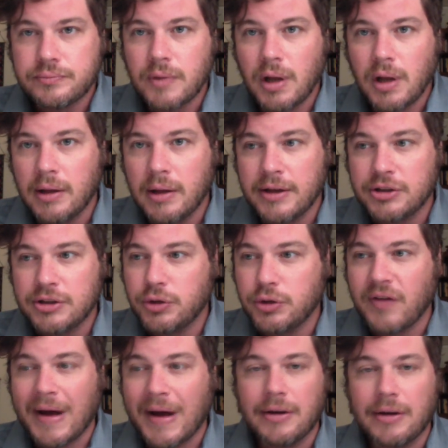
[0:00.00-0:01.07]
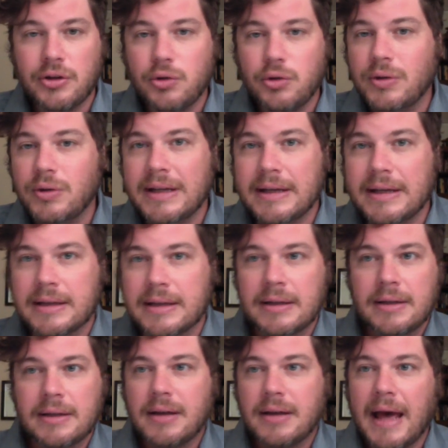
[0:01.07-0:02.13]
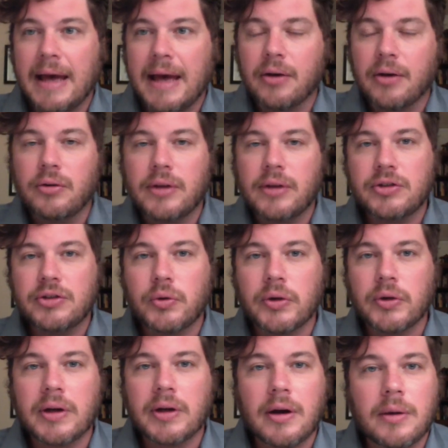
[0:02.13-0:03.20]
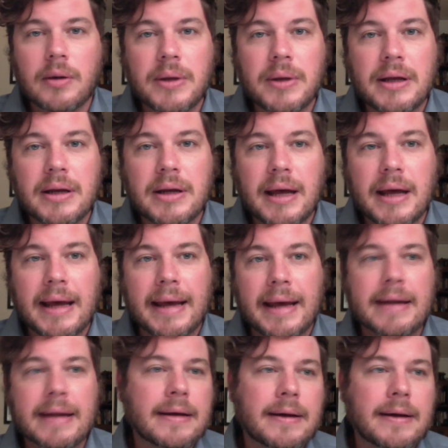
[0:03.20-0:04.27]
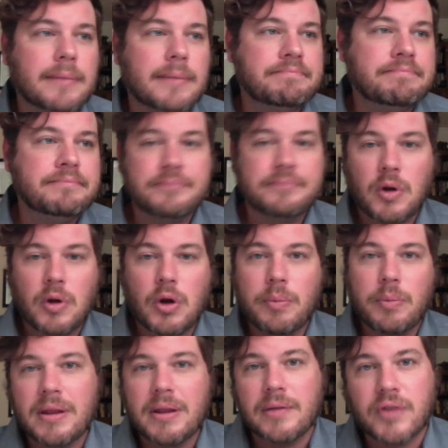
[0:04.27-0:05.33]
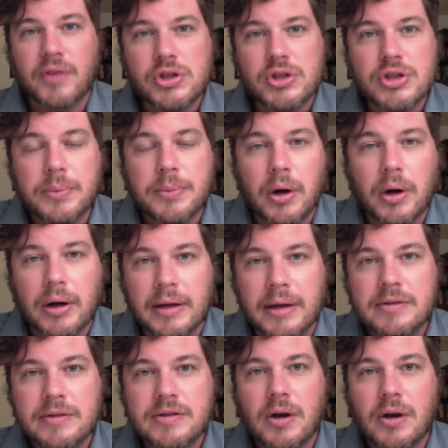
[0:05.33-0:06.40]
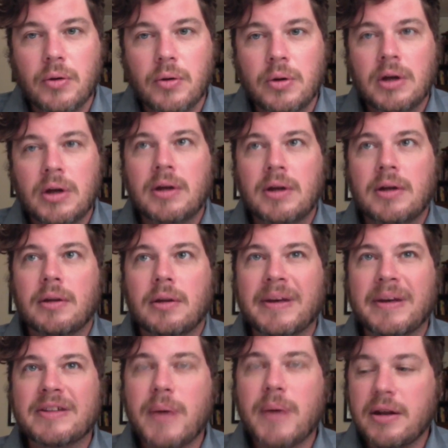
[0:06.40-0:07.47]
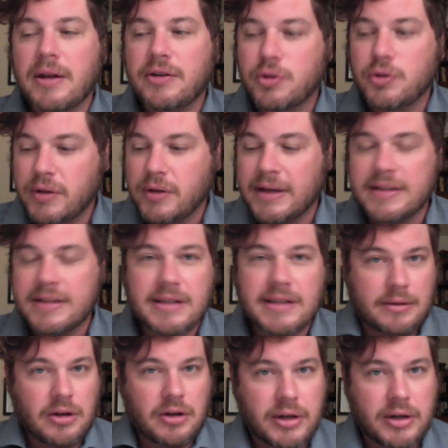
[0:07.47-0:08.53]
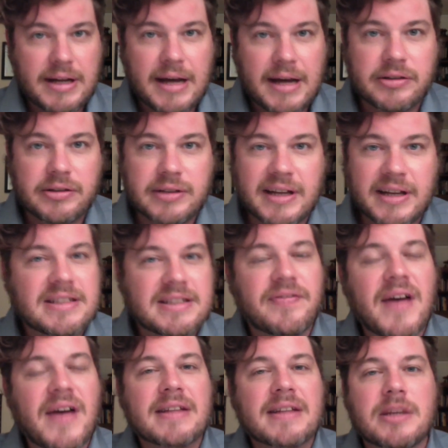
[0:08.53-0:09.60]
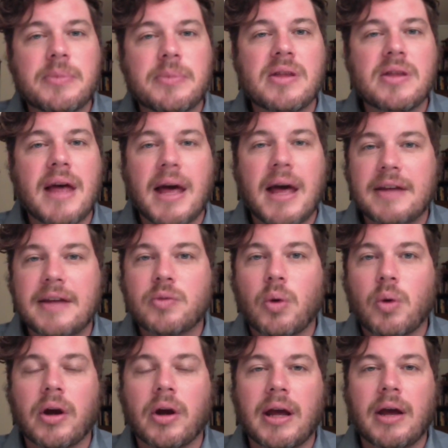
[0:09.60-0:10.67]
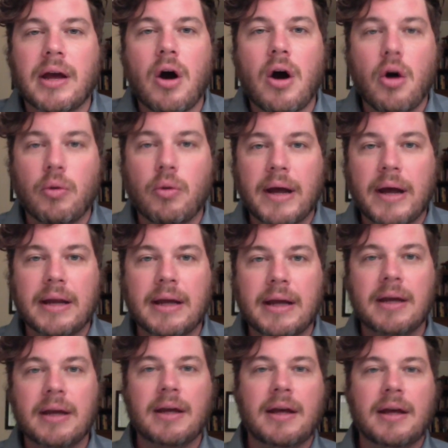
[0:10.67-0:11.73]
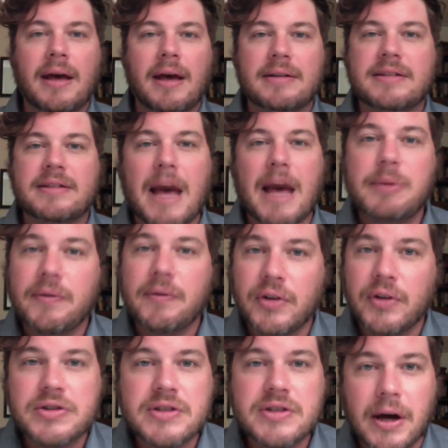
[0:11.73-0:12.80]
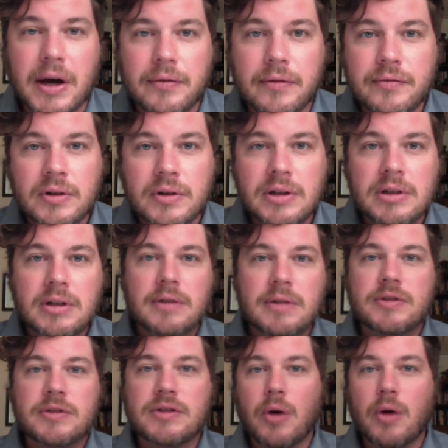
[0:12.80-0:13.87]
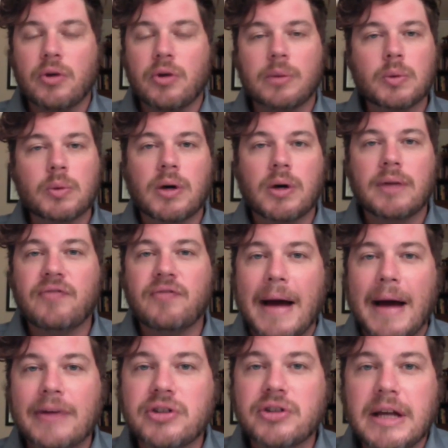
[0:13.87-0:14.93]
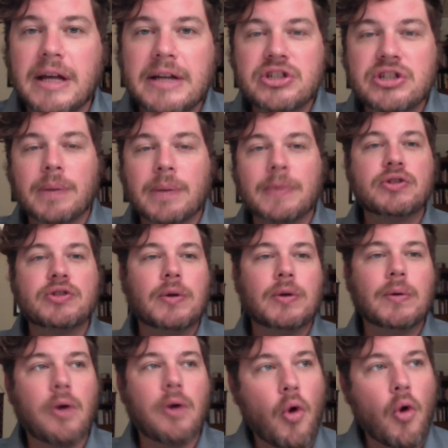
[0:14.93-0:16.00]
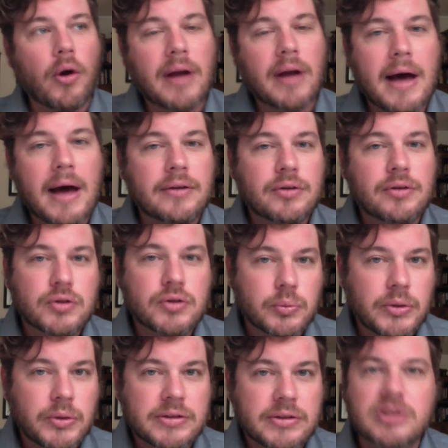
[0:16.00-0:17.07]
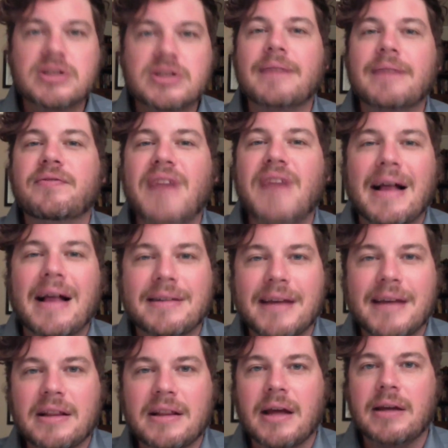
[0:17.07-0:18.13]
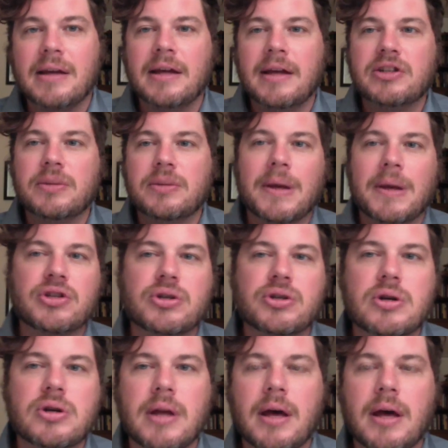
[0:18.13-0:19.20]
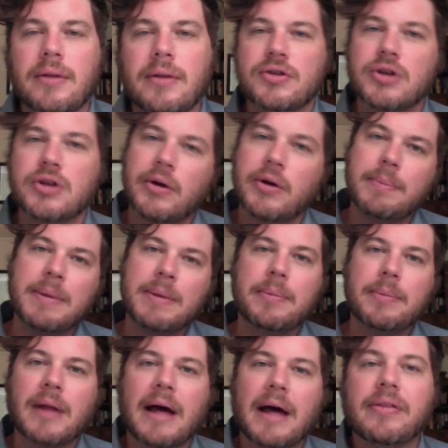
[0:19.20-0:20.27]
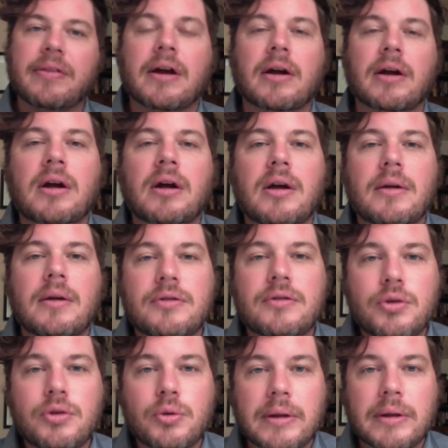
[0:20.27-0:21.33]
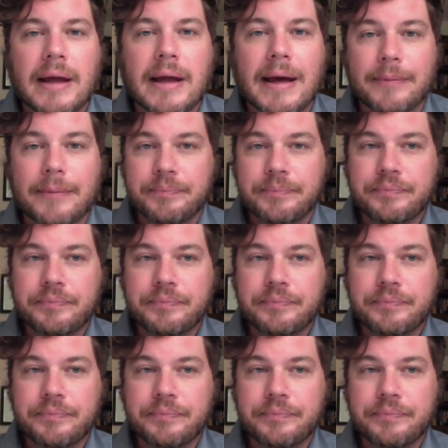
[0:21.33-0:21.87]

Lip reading: Unless you find a unique angle that you can come in and be the first to market. So the best way to do this in 30 days or less is find something that is working already and adapt it for yourself. So number one, find your niche. Number two, go online and do some research and validate that niche and make sure that there's already people out there doing that.